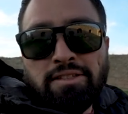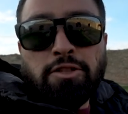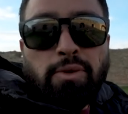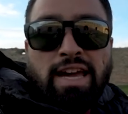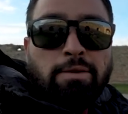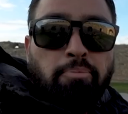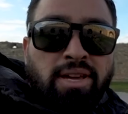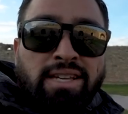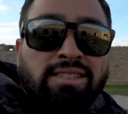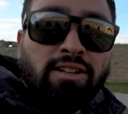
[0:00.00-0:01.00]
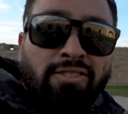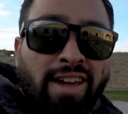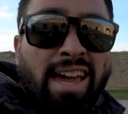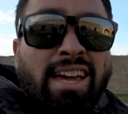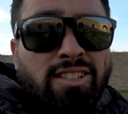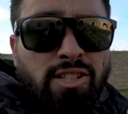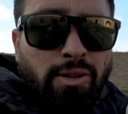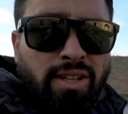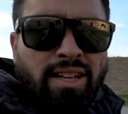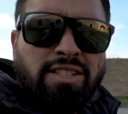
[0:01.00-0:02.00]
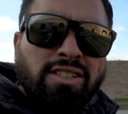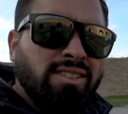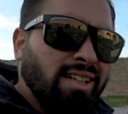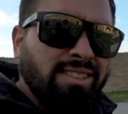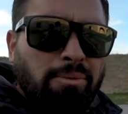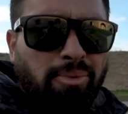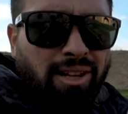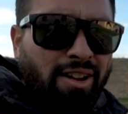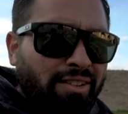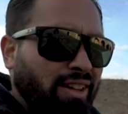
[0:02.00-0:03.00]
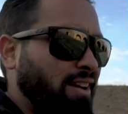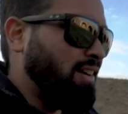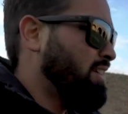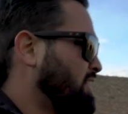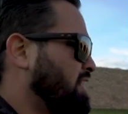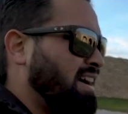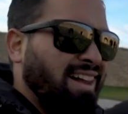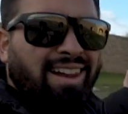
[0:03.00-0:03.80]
into a piece of history that just doesn't belong there. I